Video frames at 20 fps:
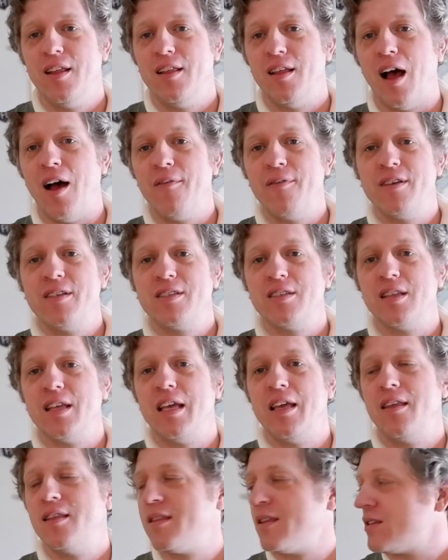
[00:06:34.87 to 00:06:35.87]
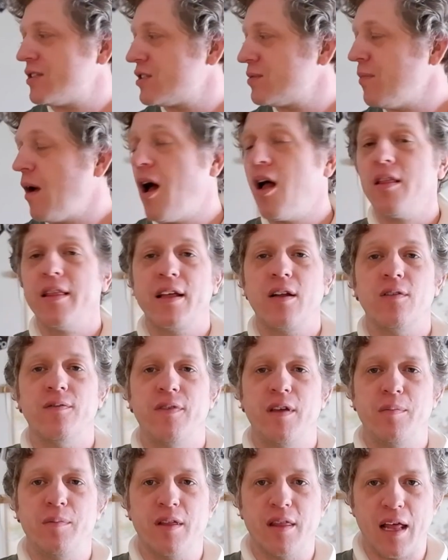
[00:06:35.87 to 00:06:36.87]
Obviously, the small little
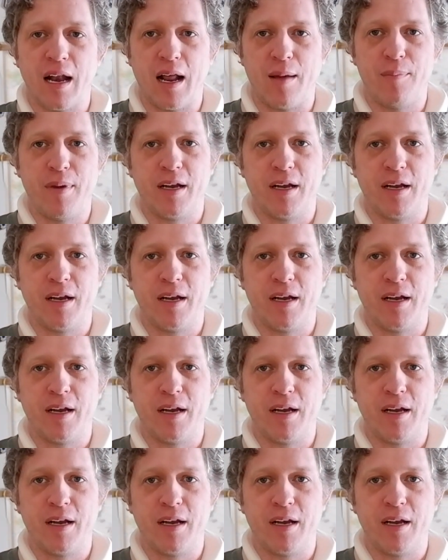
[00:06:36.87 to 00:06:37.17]
female that I